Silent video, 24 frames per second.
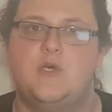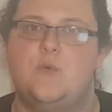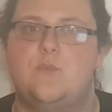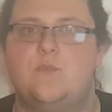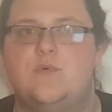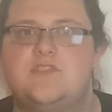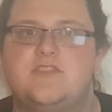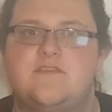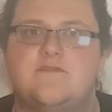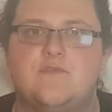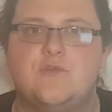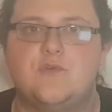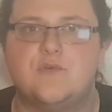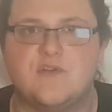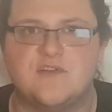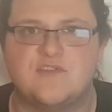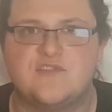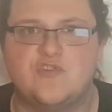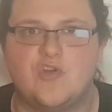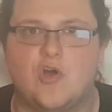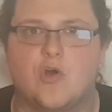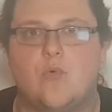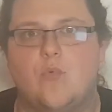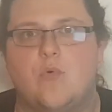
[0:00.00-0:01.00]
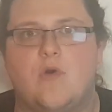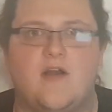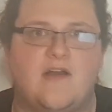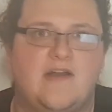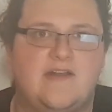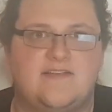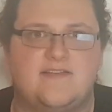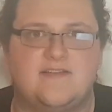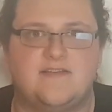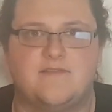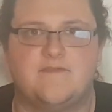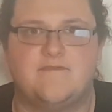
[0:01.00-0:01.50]
Which, of course, Doc
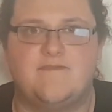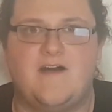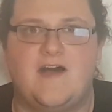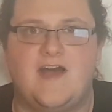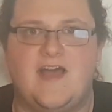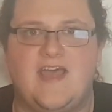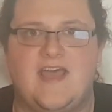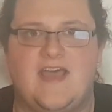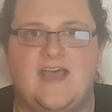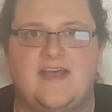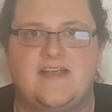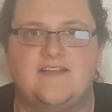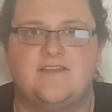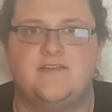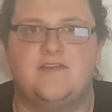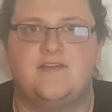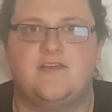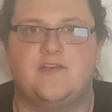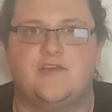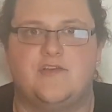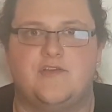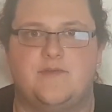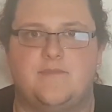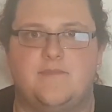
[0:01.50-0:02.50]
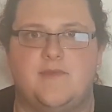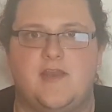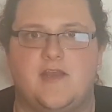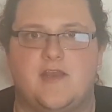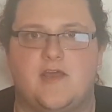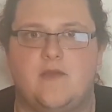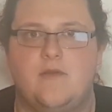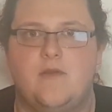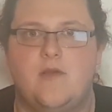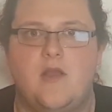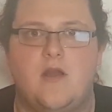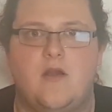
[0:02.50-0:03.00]
worries is a fire hazard and could, you
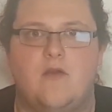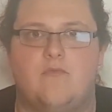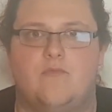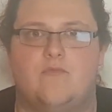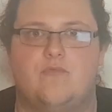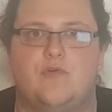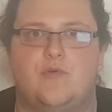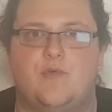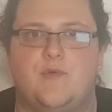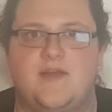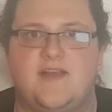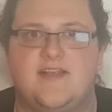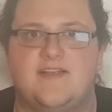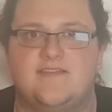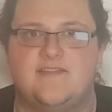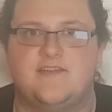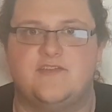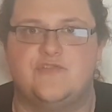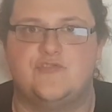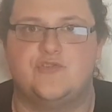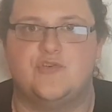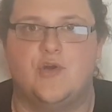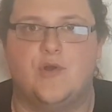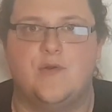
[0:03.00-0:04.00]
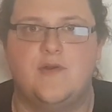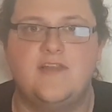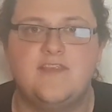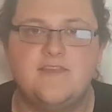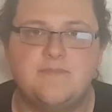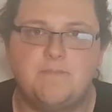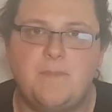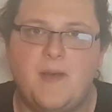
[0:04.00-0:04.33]
know, ruin his insurance.